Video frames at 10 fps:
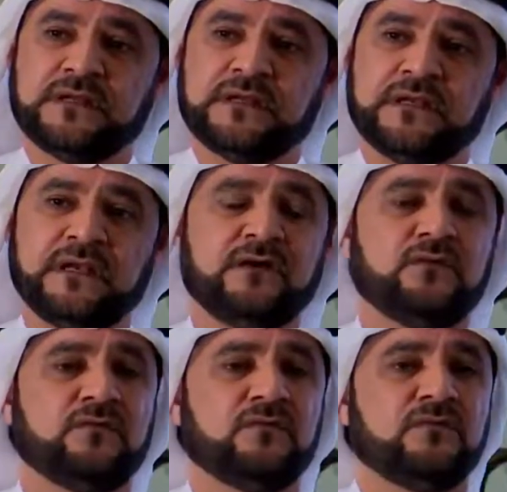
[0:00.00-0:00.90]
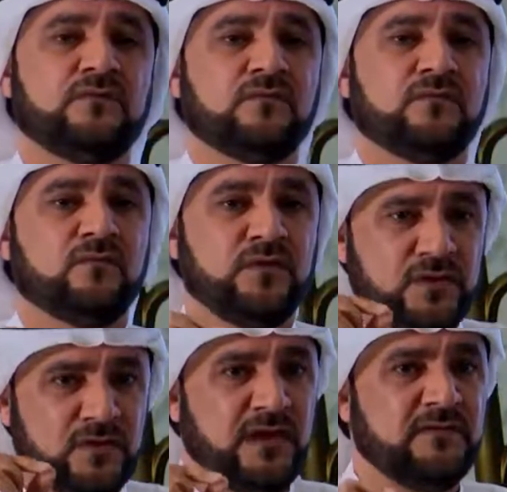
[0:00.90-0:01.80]
Now, when
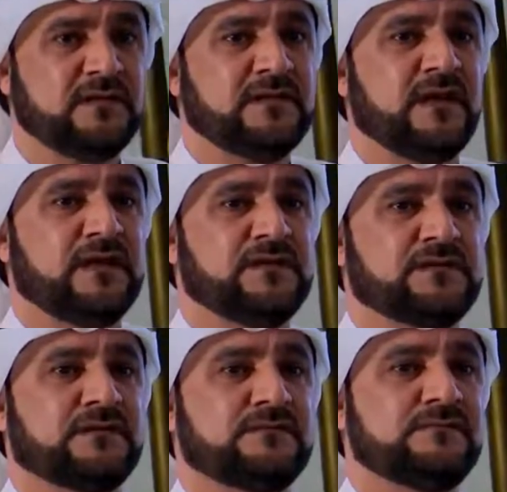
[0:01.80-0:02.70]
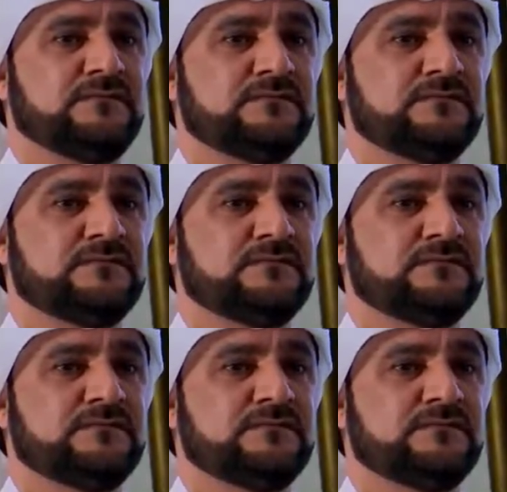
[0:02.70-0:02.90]
you have the direction,